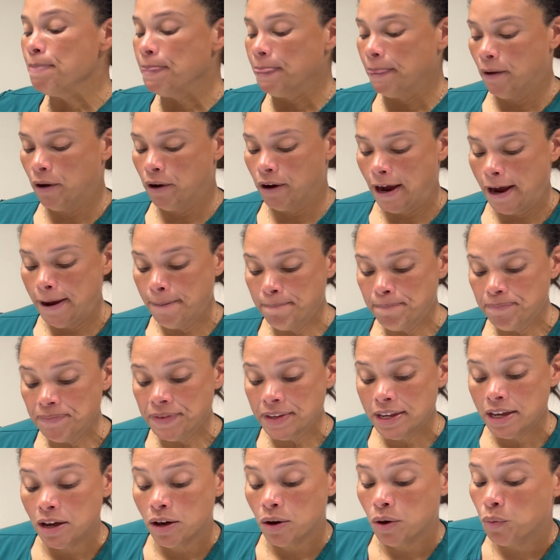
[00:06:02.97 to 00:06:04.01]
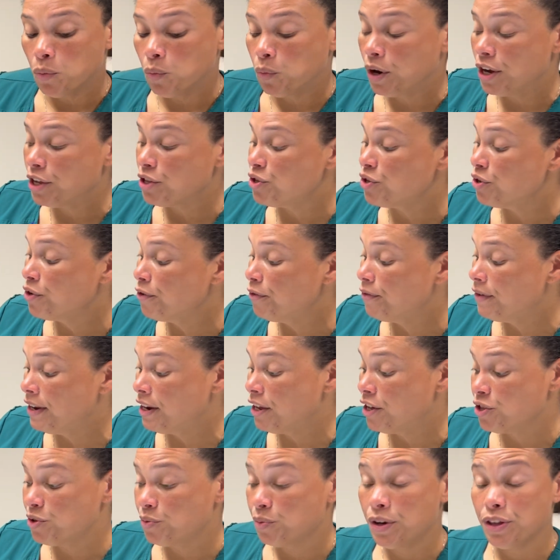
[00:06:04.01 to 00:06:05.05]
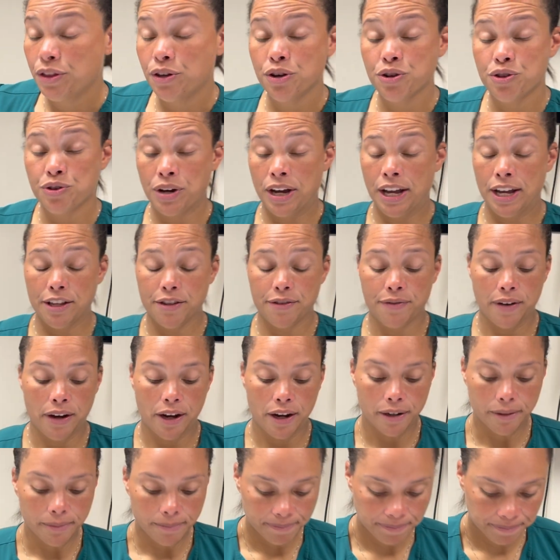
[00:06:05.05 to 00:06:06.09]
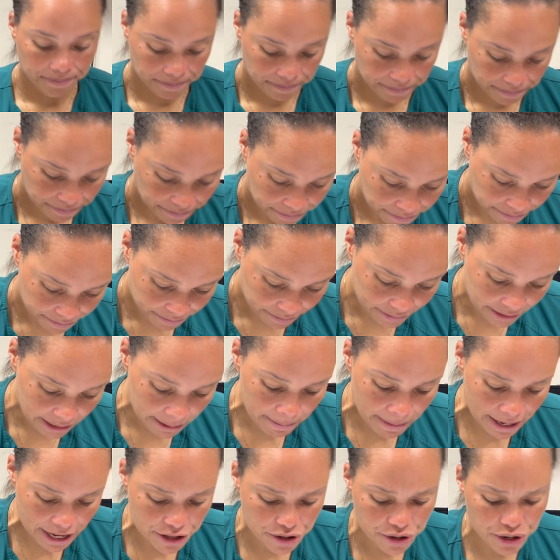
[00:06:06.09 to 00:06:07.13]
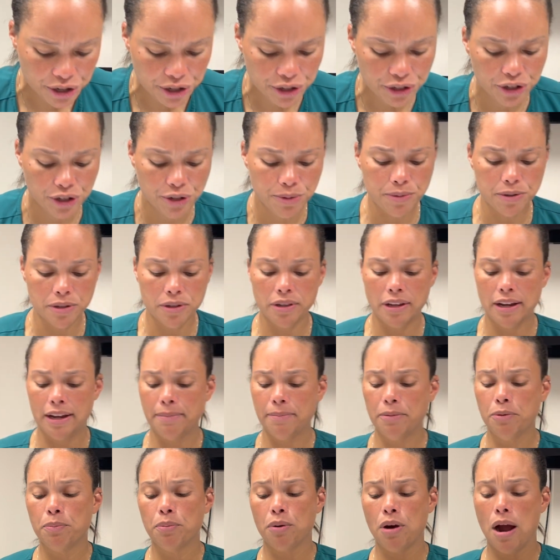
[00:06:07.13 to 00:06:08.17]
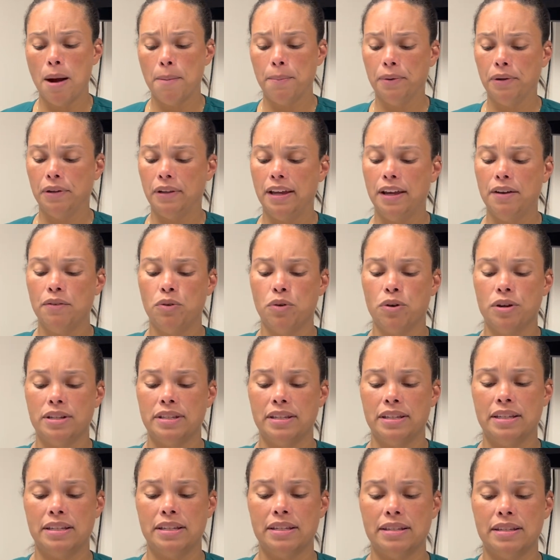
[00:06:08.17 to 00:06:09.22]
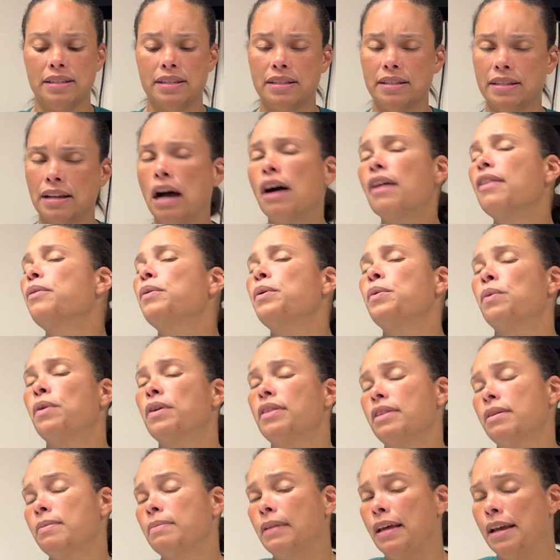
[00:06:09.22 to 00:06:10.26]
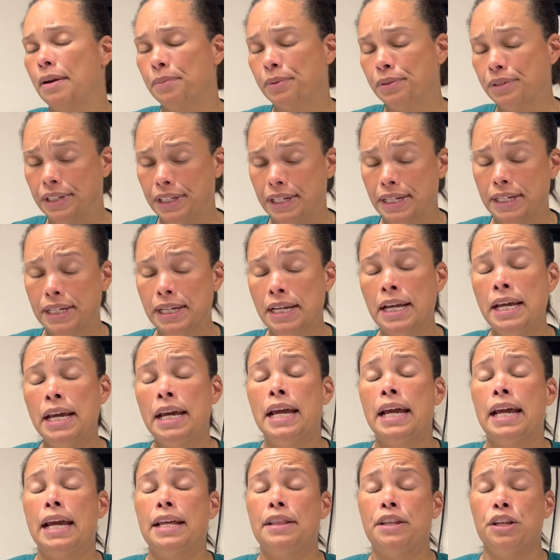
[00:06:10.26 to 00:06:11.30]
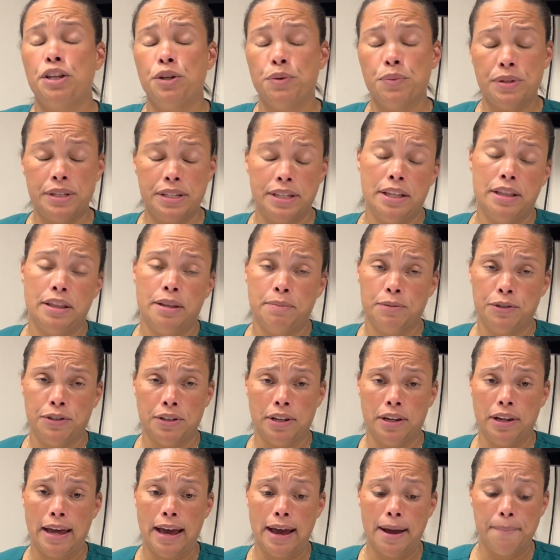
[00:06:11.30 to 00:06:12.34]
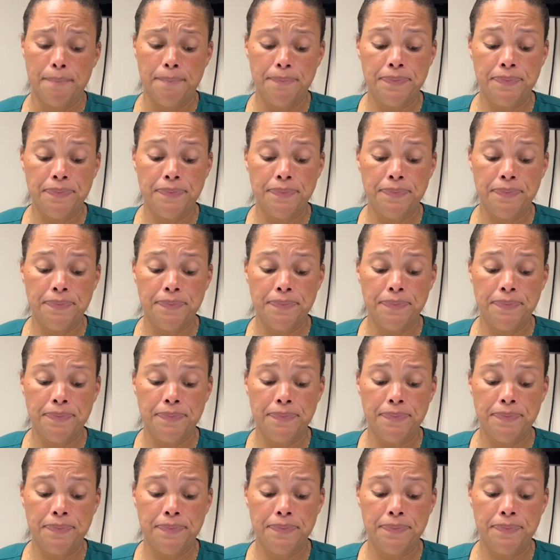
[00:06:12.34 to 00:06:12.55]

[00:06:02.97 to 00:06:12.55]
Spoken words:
All right, once you're finished with your transfer, make sure your tubes are labeled properly. Of course, this is the style that we want them labeled in, and then you would send them to the lab.